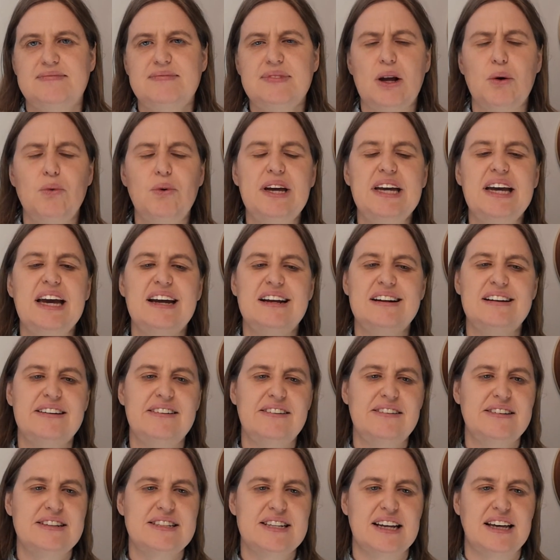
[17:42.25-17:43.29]
We can
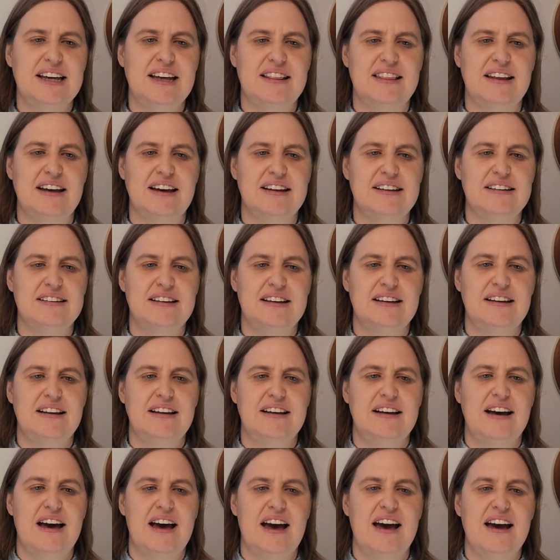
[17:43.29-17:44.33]
learn together.
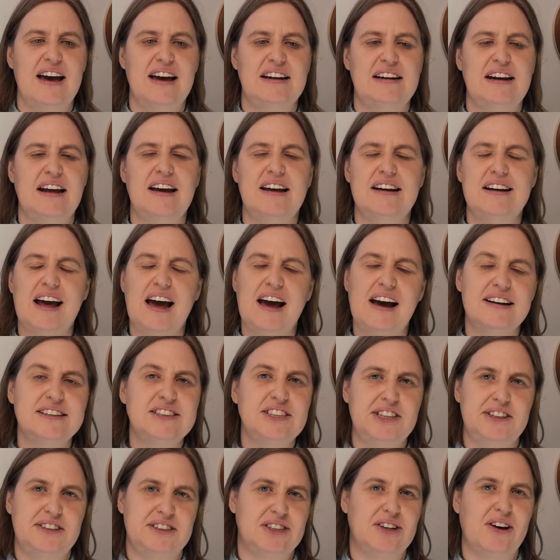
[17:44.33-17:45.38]
And in our
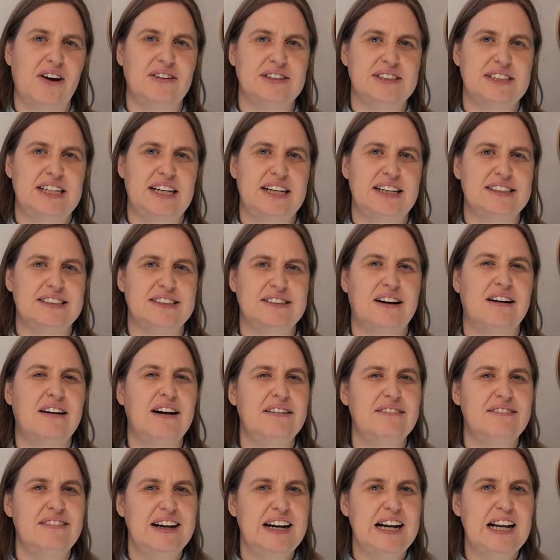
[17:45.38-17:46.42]
church context, I
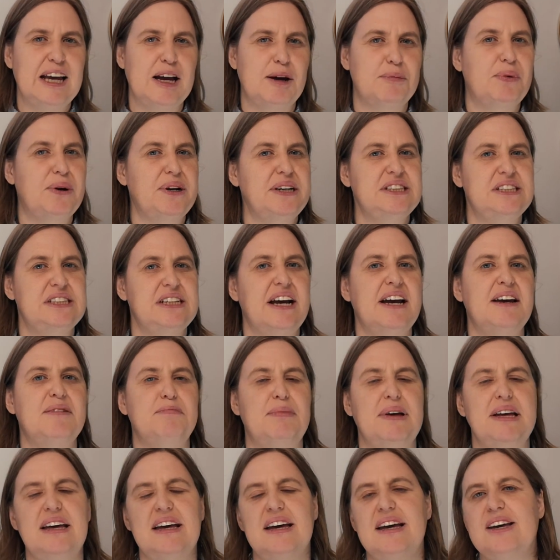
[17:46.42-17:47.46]
really appreciate
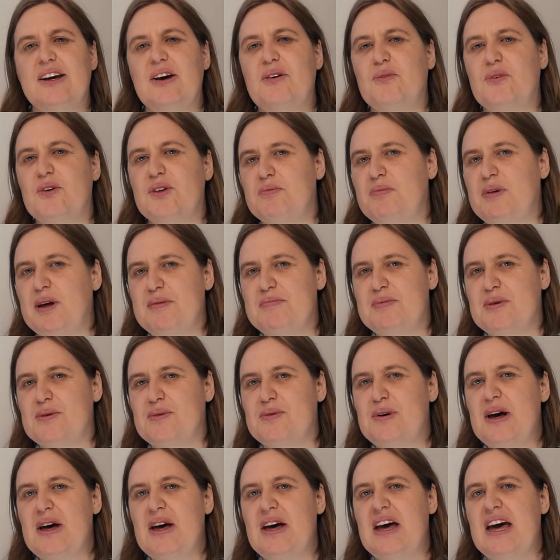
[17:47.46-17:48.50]
being with
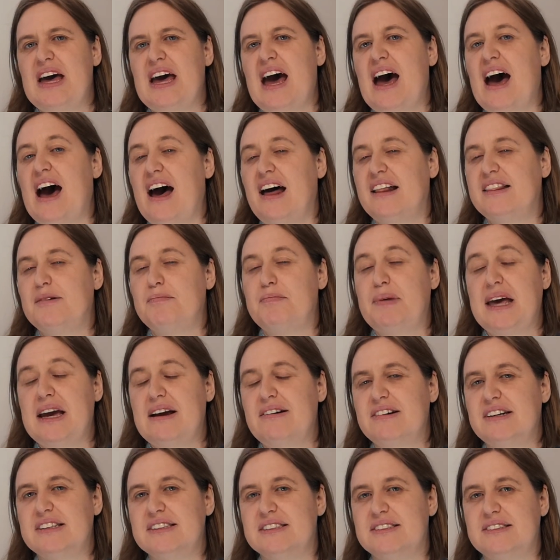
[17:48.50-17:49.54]
people, other
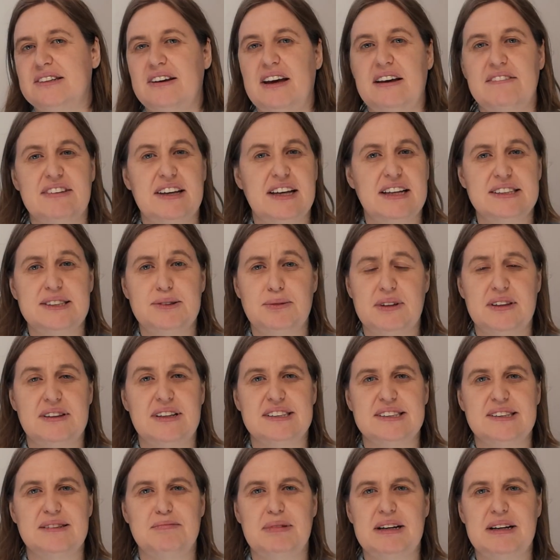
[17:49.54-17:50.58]
parents who have kids with
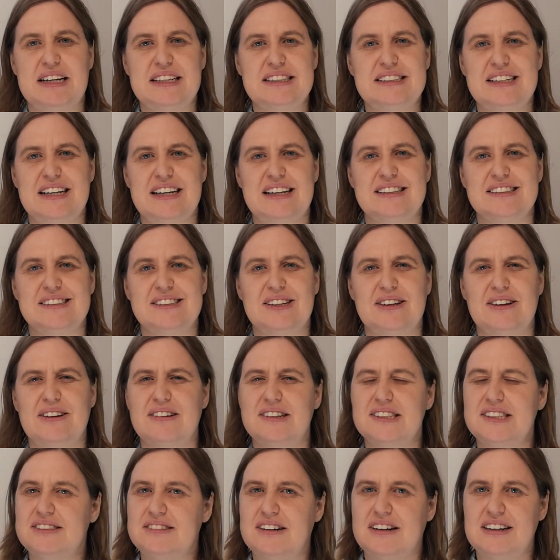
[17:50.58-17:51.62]
disabilities who are
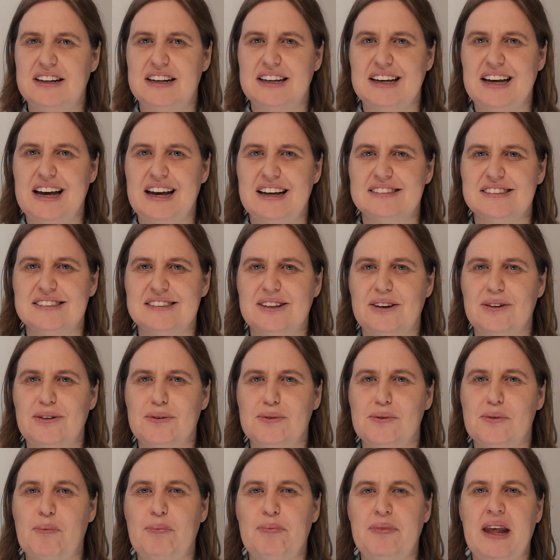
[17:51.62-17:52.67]
struggling at
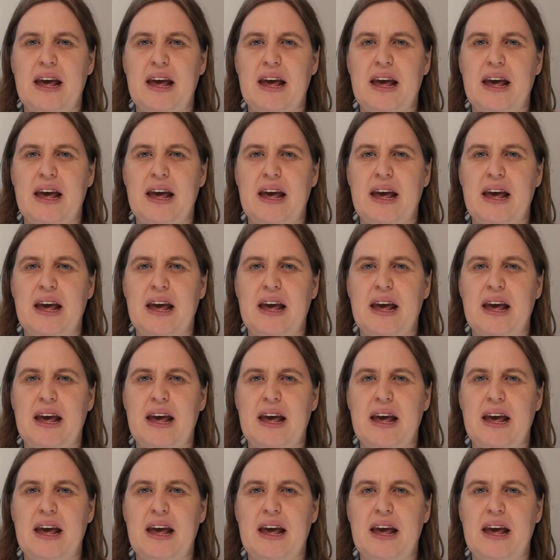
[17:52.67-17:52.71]
school.